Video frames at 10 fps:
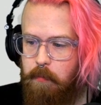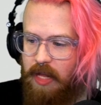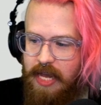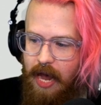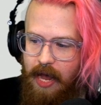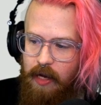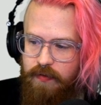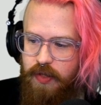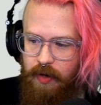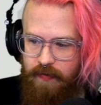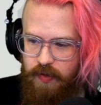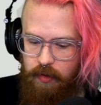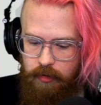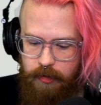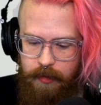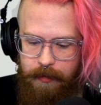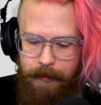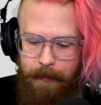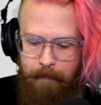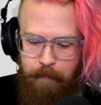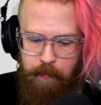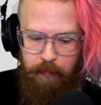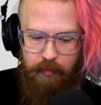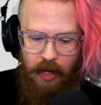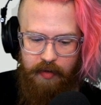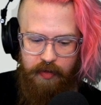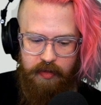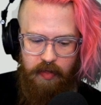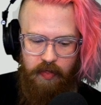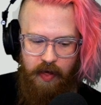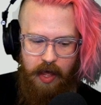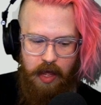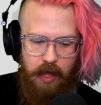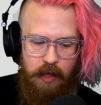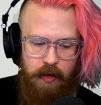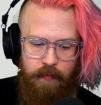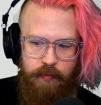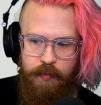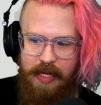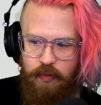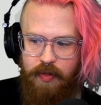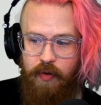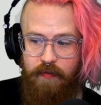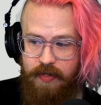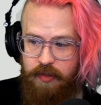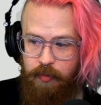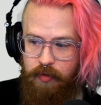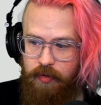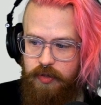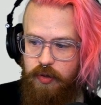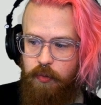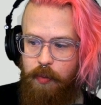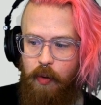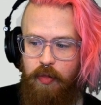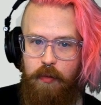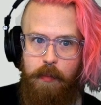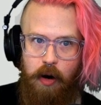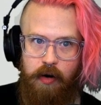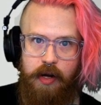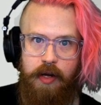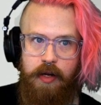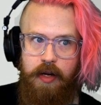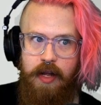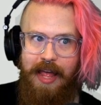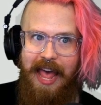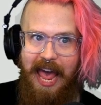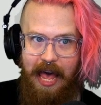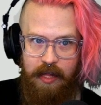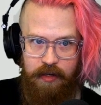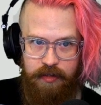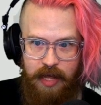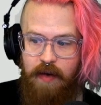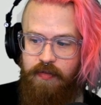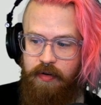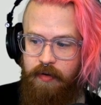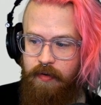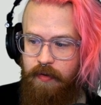Yeah, elves don't have souls. I think that that's why they're invisible to both the Mara and heaven.